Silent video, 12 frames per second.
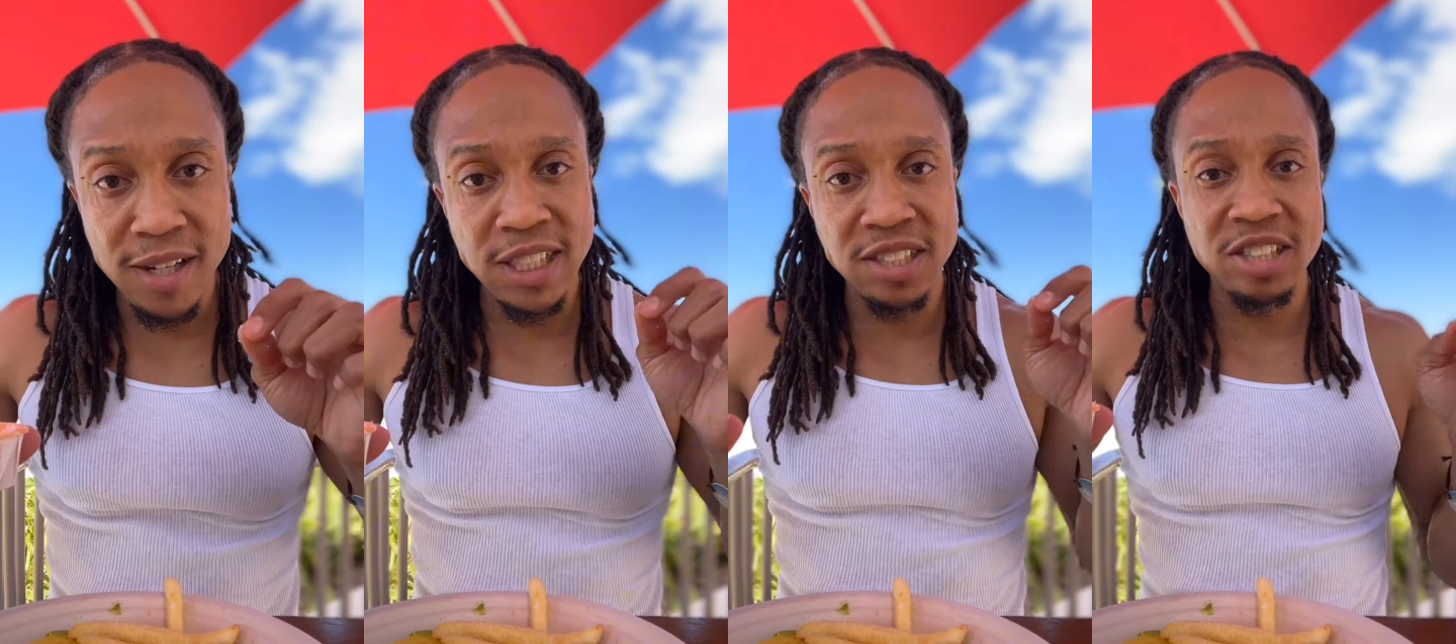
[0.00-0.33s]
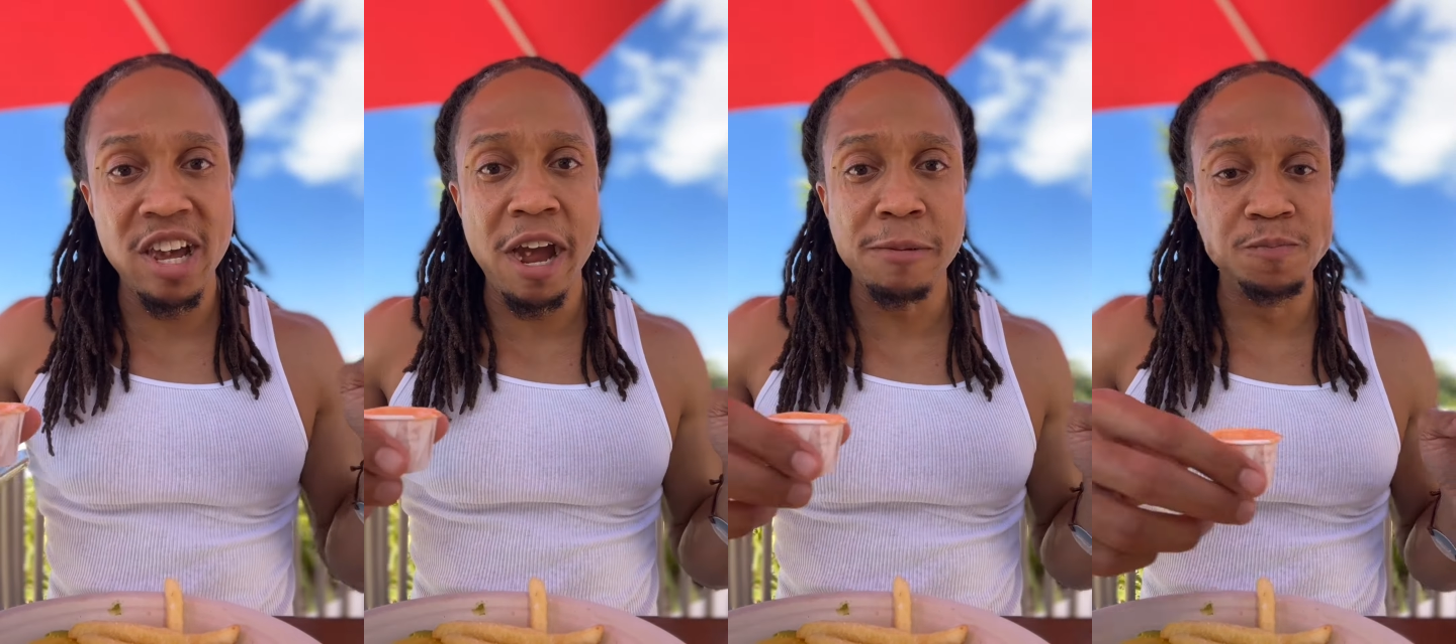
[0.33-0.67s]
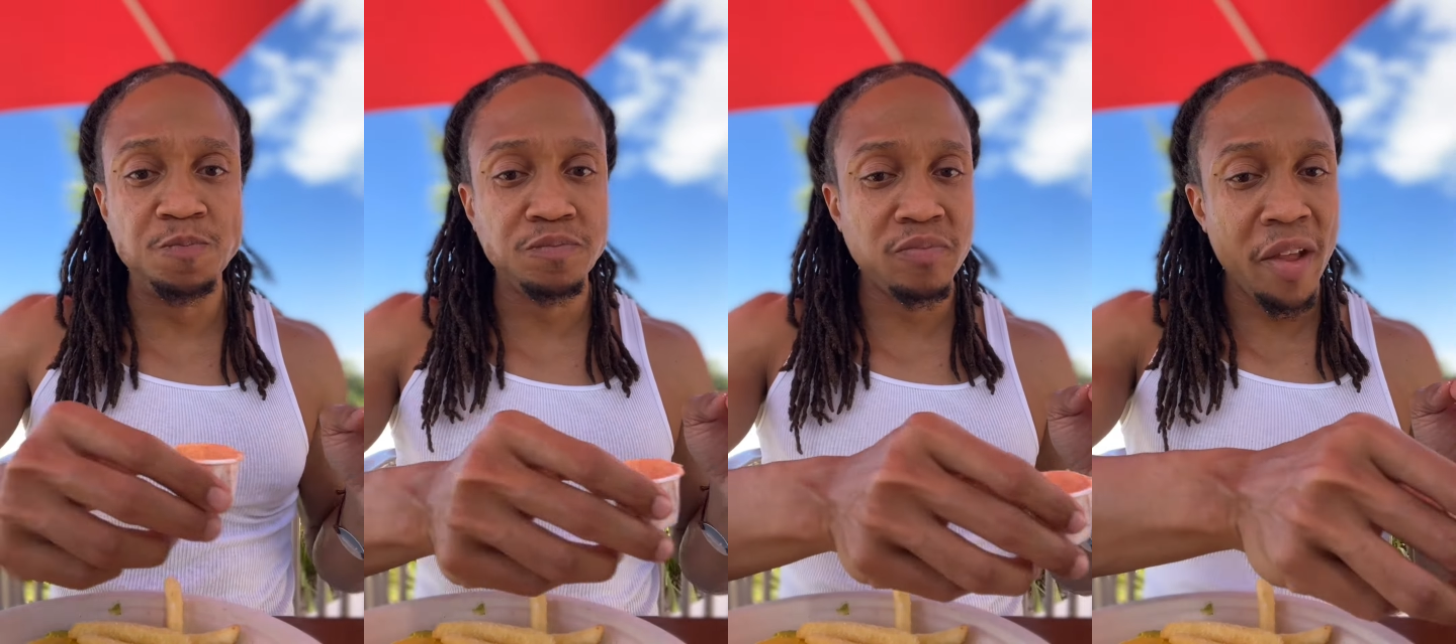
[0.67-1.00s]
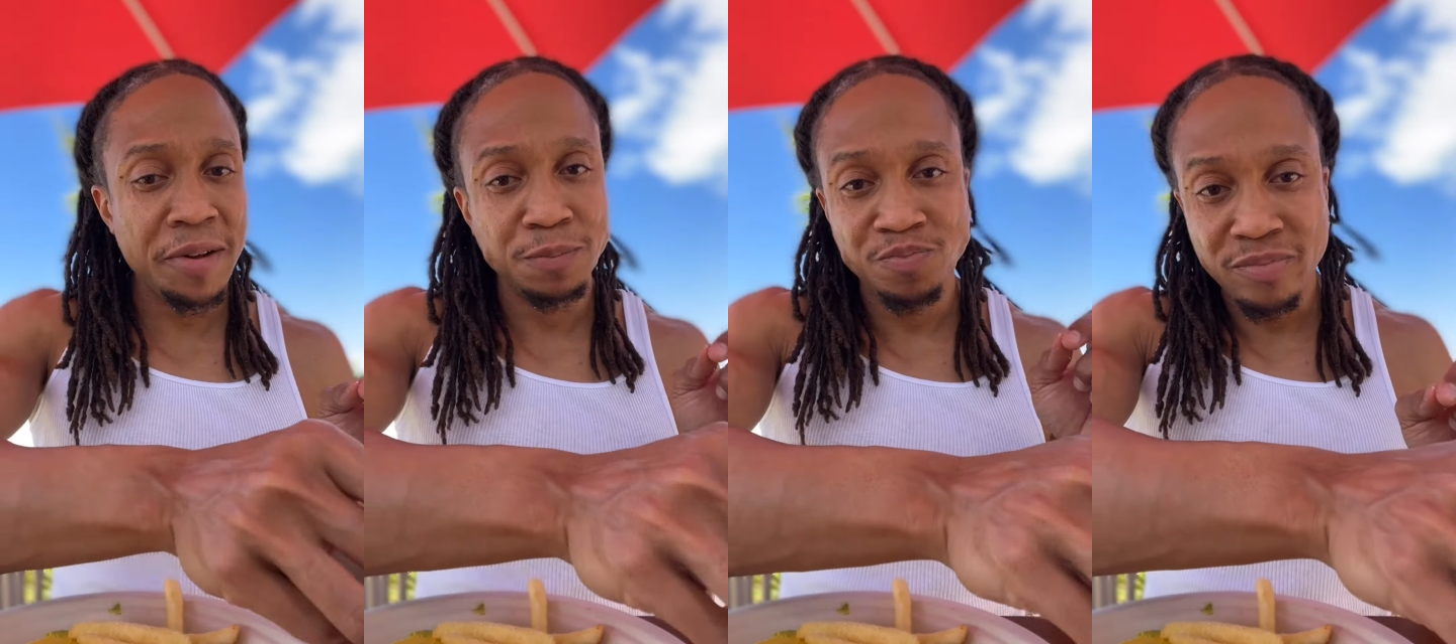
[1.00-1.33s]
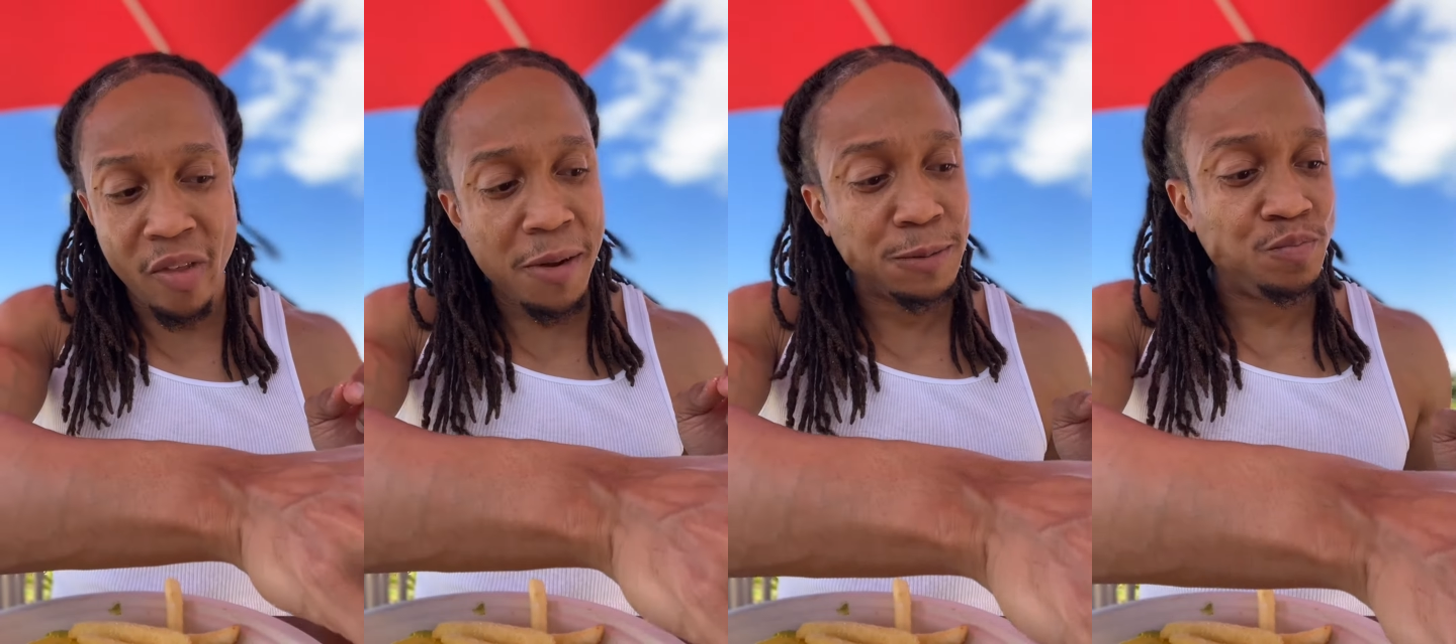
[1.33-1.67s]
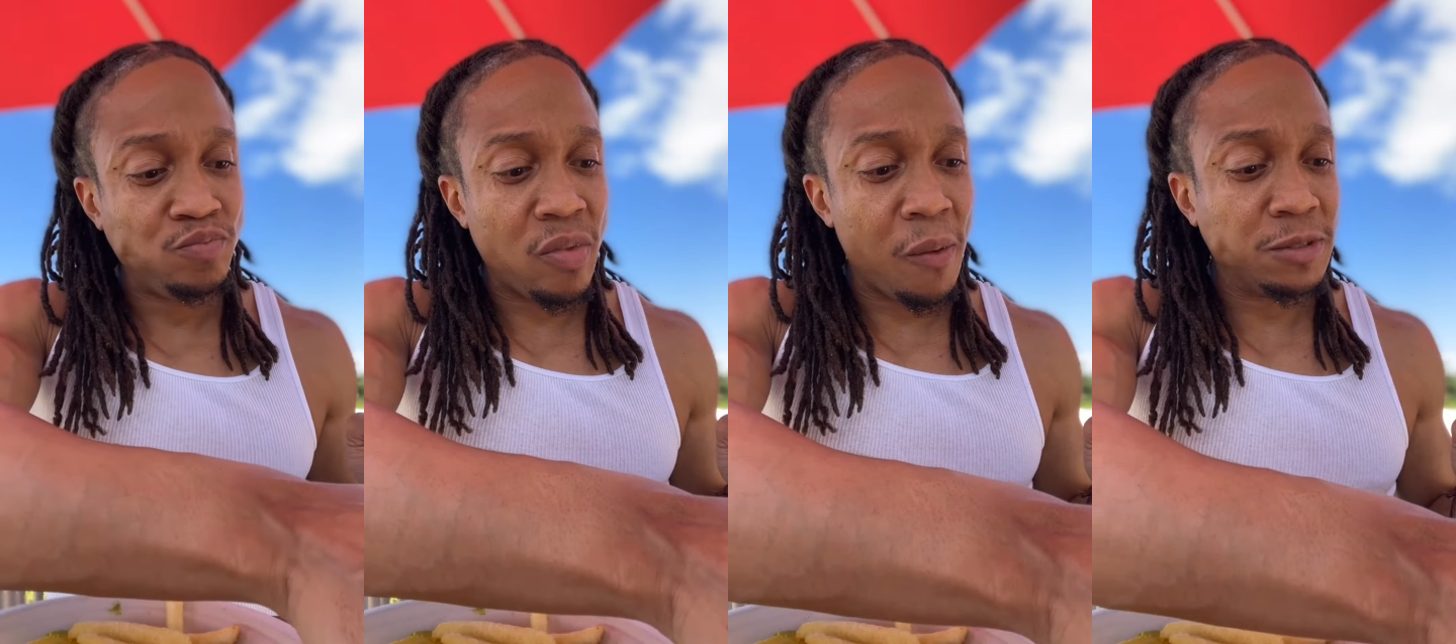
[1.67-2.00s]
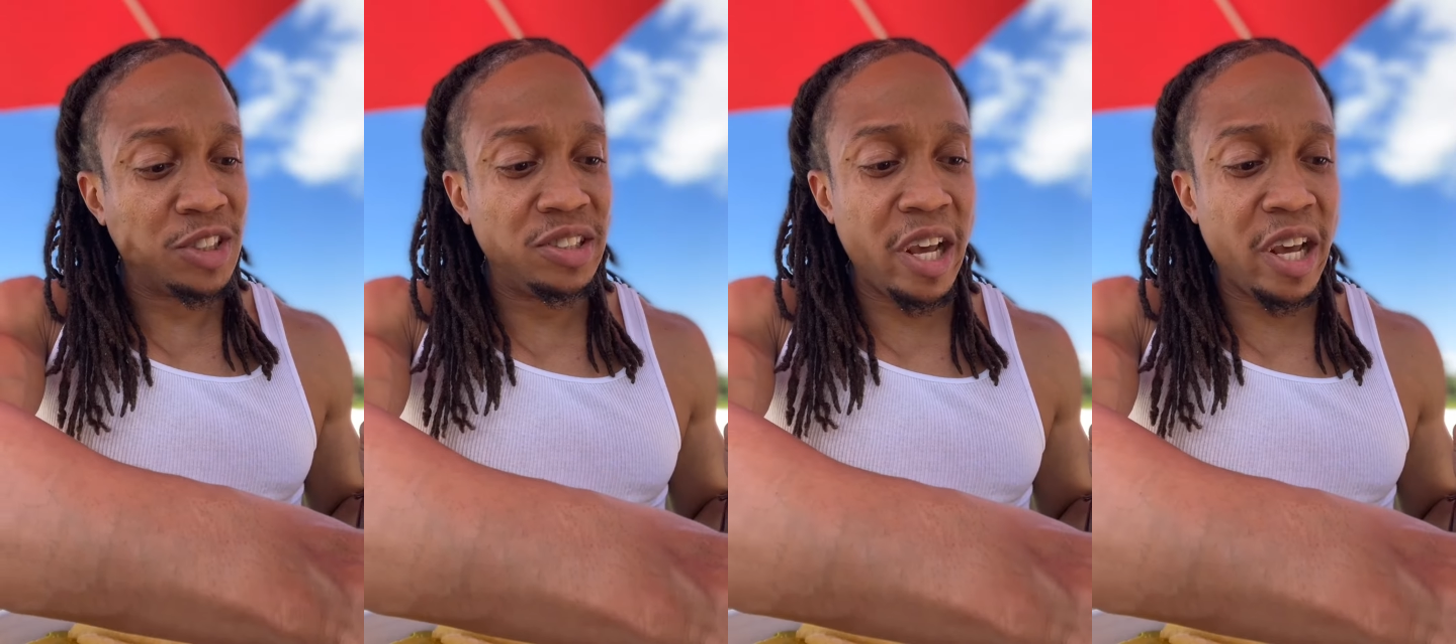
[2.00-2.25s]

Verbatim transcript: It's that. It's